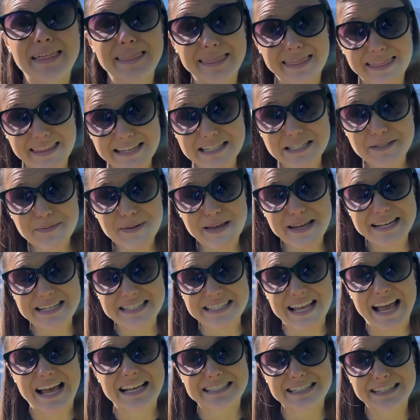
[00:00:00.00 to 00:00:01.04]
this place
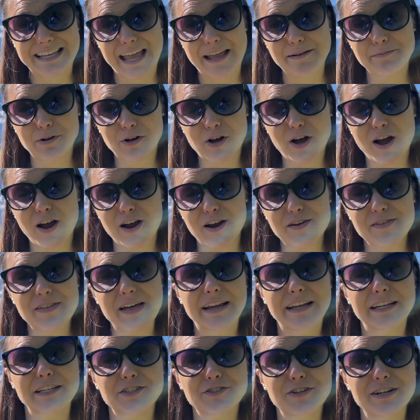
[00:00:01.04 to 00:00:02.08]
has a cable car
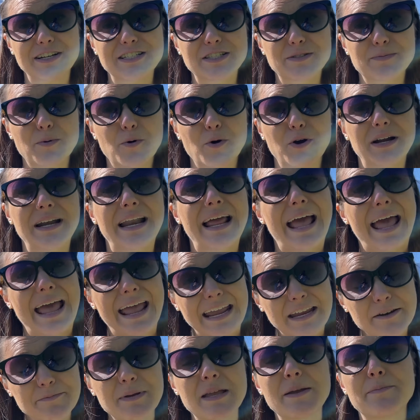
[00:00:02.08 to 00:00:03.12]
that can transport
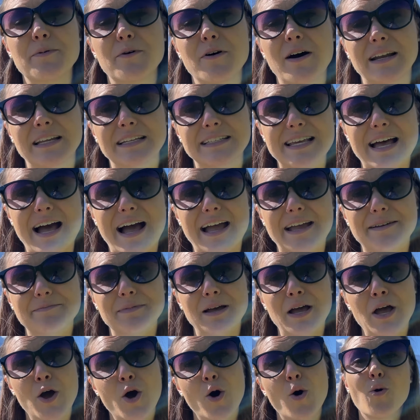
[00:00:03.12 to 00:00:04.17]
8 people at a time,
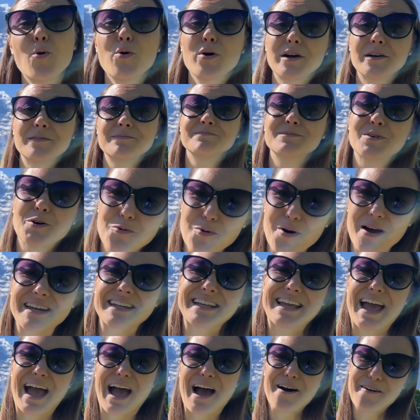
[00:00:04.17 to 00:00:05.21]
or 1
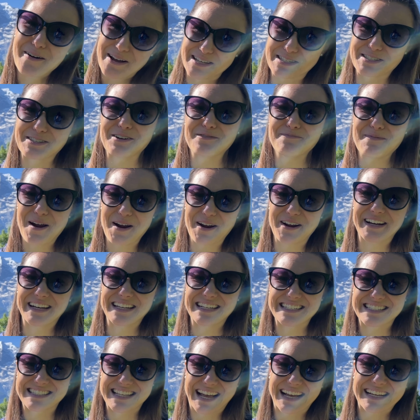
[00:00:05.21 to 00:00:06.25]
cow, as their
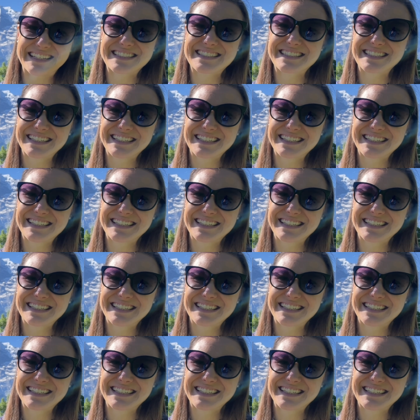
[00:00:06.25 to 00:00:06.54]
marketing says.